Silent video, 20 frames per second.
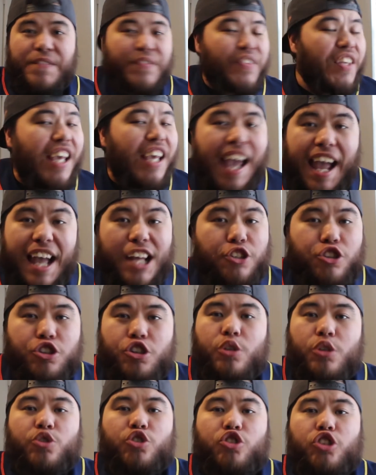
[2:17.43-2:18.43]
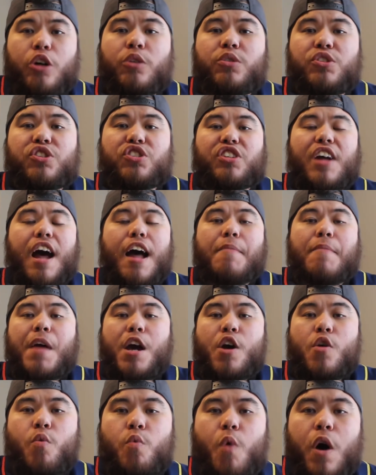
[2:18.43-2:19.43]
The Astros don't
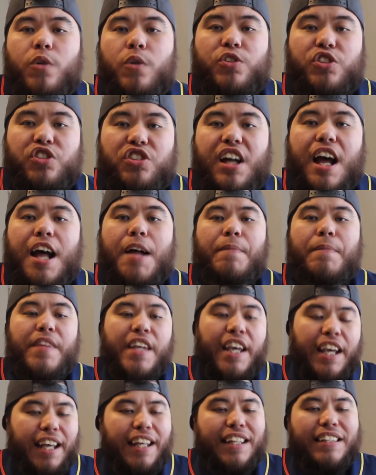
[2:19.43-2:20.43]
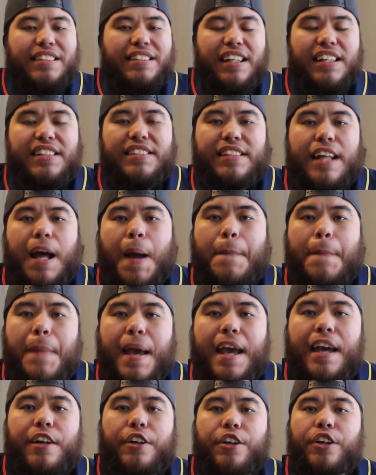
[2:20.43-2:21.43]
stop, won't stop. It does not
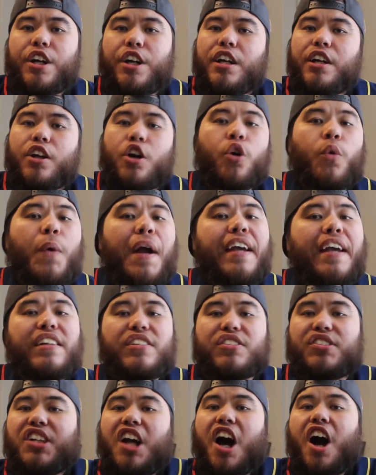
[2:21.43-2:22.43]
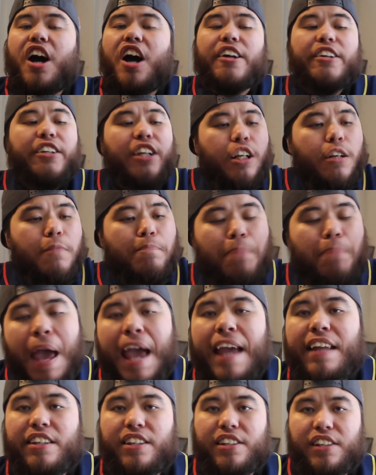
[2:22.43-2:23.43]
matter. Correa's gone.
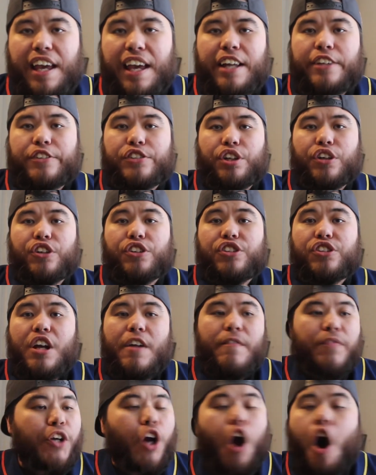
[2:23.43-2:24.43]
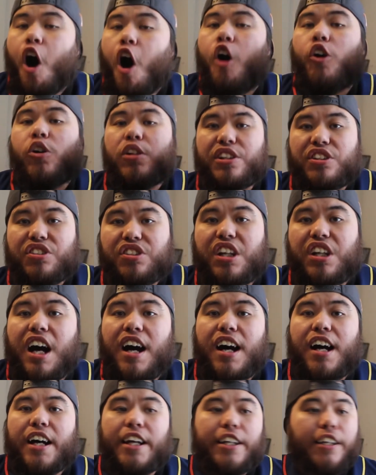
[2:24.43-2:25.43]
Peña enters. Cole is
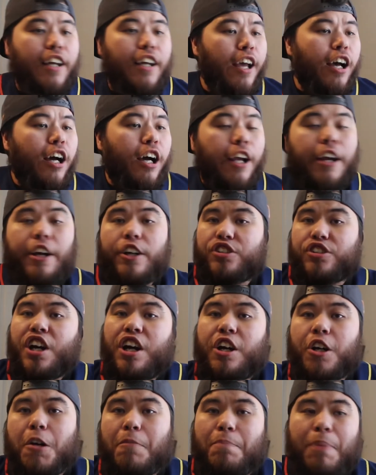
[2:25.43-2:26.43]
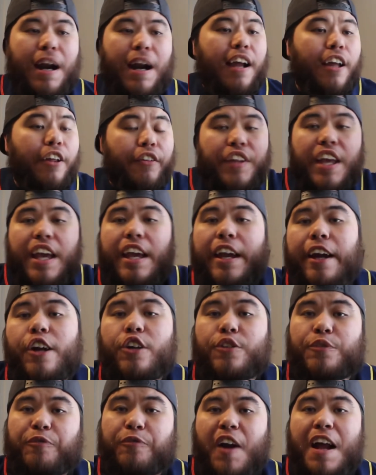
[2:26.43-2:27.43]
gone. Here's Hunter Brown.
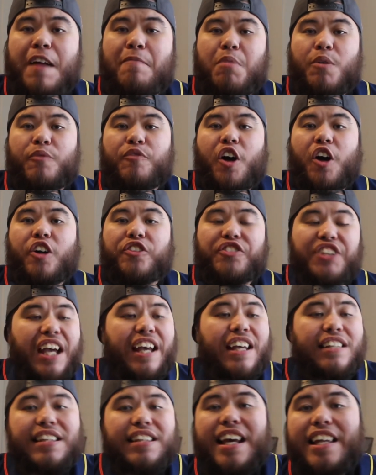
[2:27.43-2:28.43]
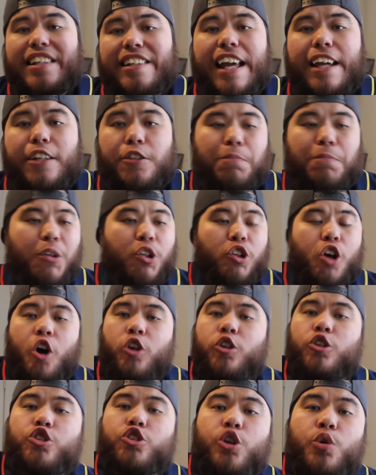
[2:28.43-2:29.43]
Here's Framber Valdez. Lance
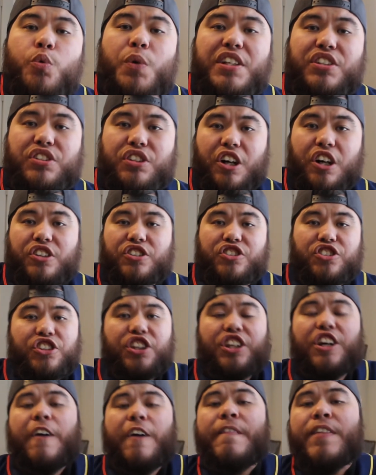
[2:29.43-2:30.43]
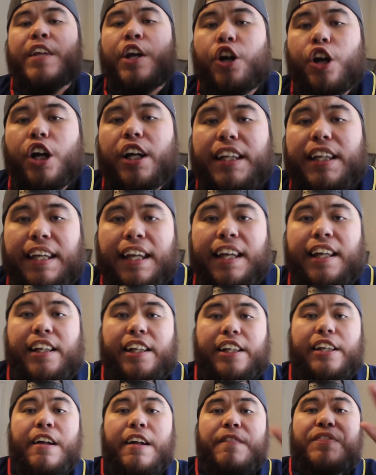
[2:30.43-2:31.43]
McCullers. Luis Garcia.
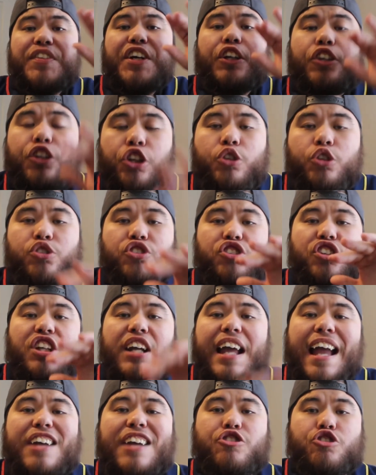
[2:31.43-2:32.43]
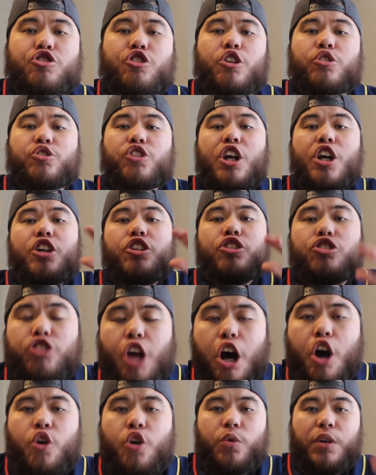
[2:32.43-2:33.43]
Urquidy. The Houston Astros
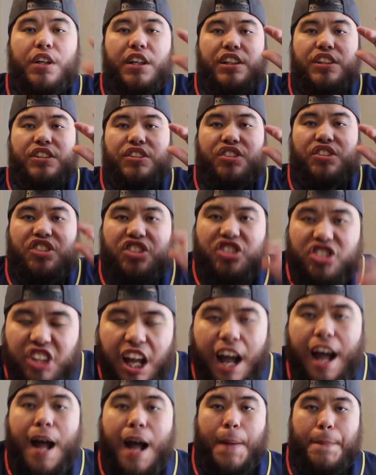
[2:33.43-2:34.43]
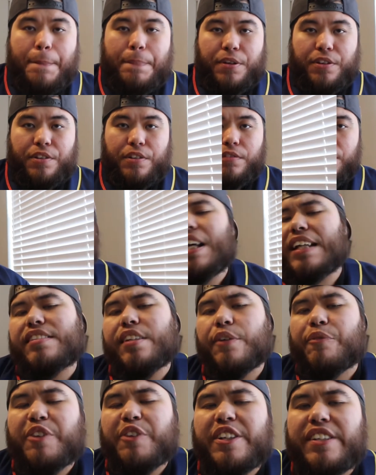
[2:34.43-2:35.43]
don't stop. So that's
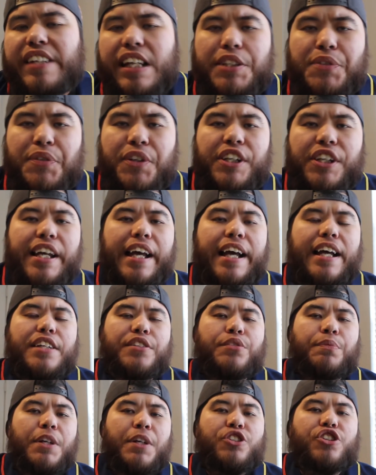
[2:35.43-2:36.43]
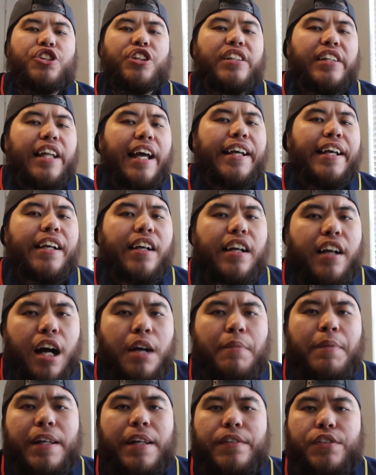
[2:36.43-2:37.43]
it for today's video, guys. Make sure to like,
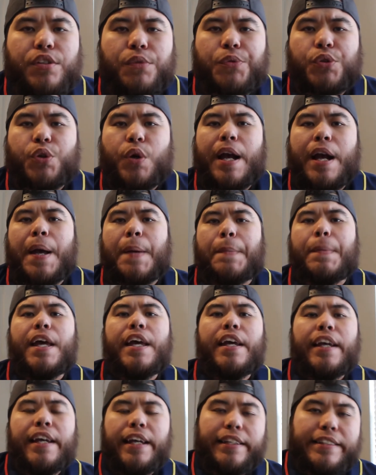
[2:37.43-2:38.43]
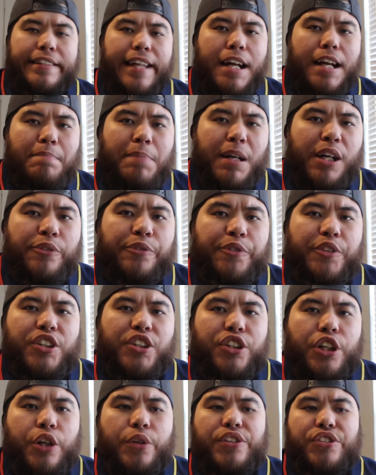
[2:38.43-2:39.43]
comment, subscribe. Hit that bell for the
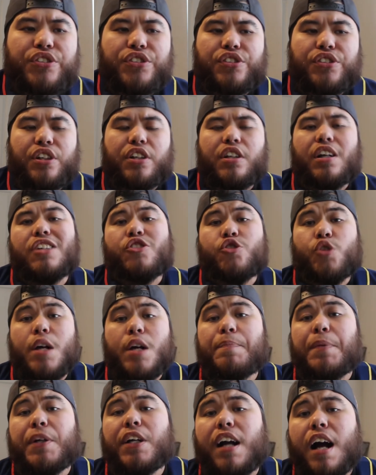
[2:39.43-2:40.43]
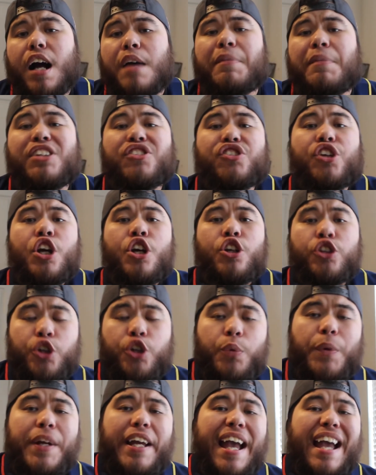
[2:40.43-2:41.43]
notice to turn on. Drop your comments, your
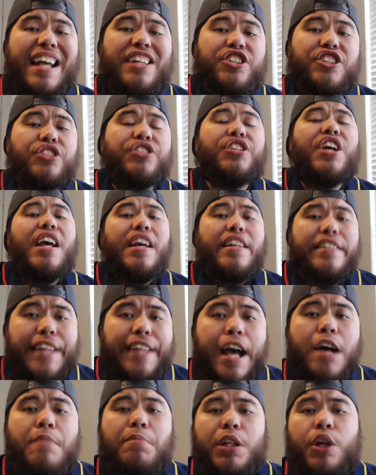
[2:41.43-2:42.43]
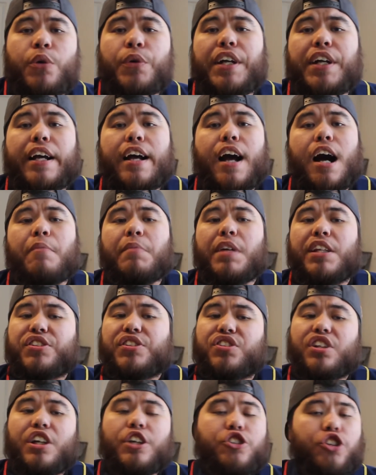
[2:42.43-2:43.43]
reactions down below in the comment
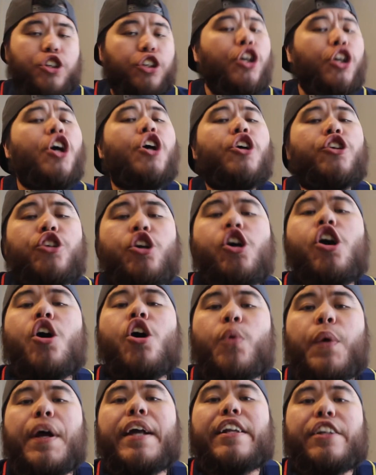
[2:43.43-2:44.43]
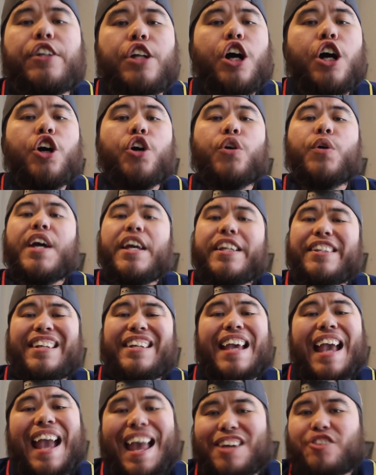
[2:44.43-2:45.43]
section. You already know the
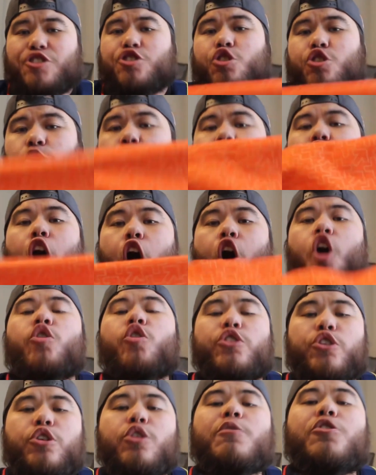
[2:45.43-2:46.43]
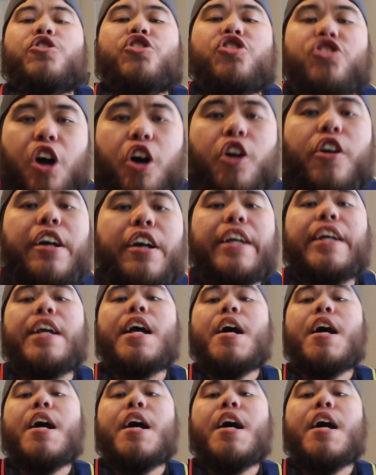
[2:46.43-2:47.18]
Astros own your sorry,